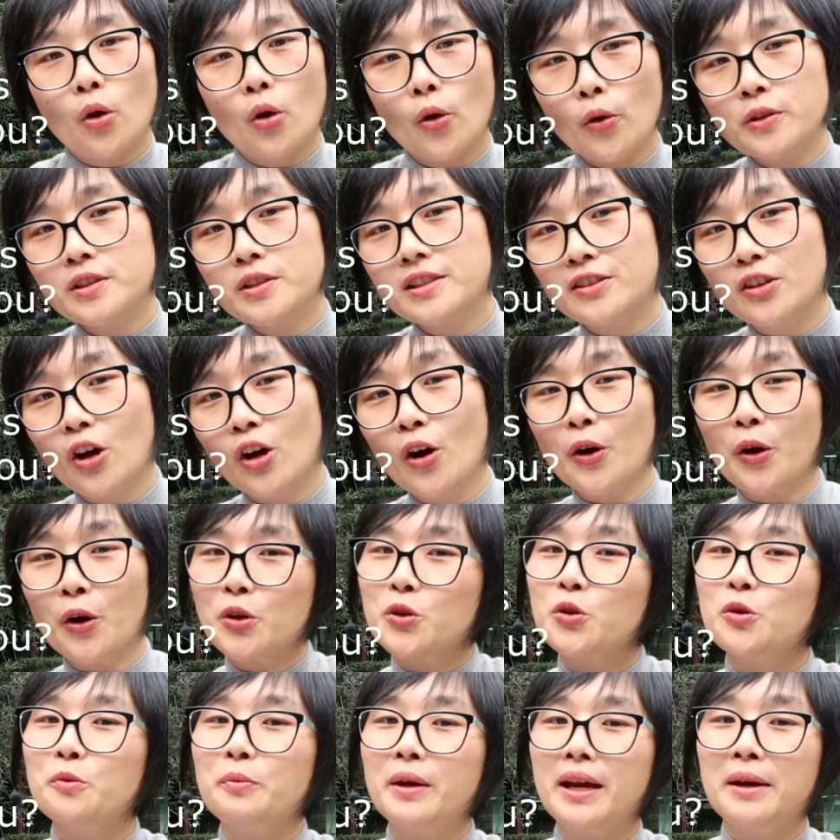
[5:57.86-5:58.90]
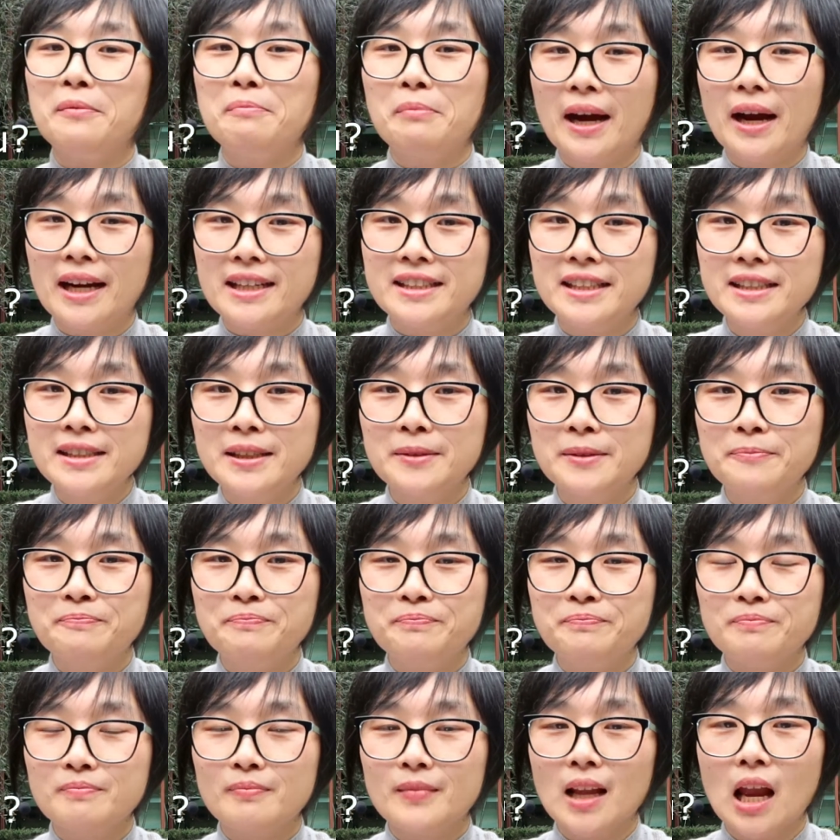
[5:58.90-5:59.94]
Who's not going to be impacted?
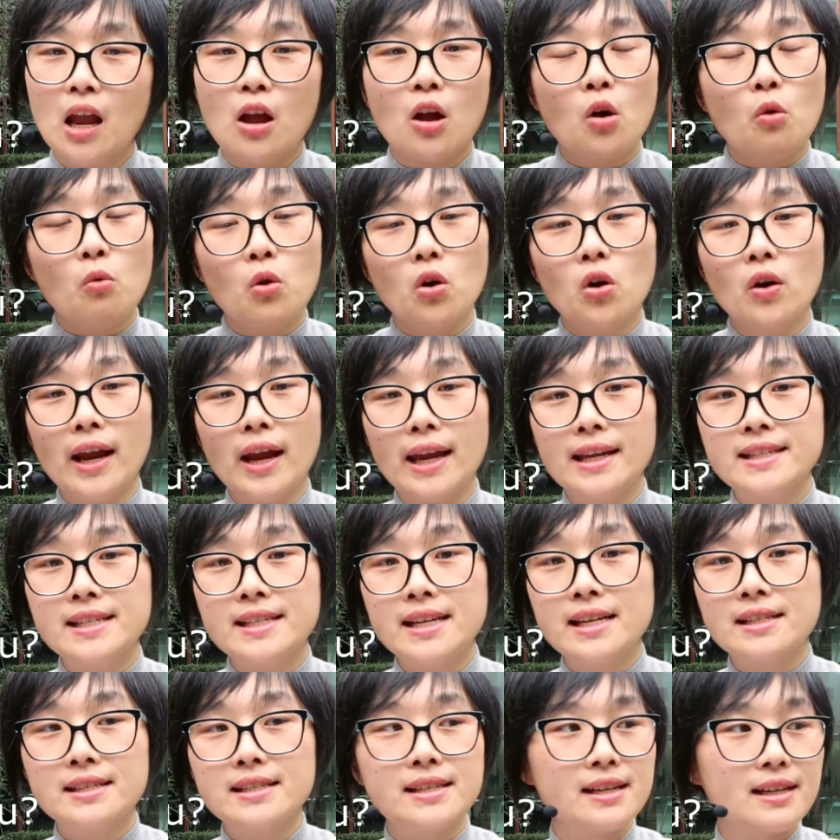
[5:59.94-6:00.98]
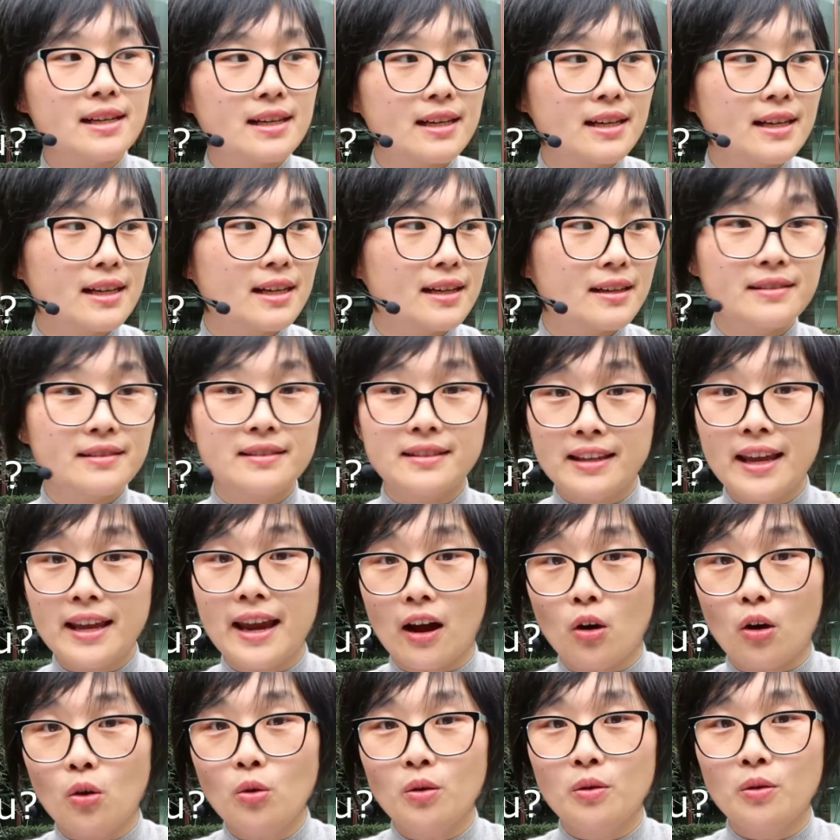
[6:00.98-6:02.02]
Well, as it
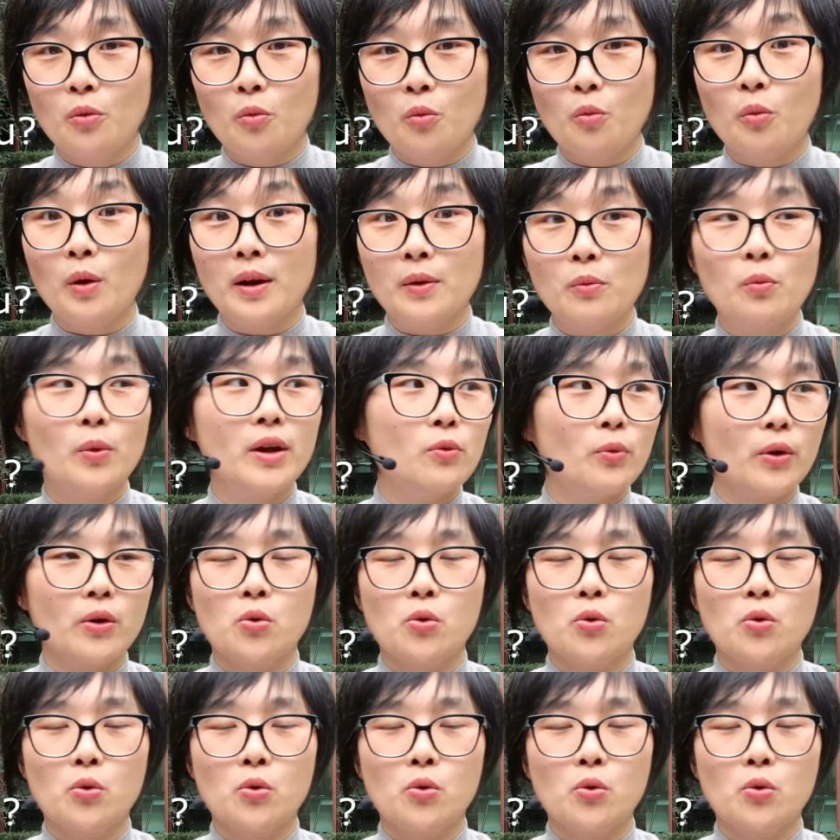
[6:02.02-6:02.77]
now, when we're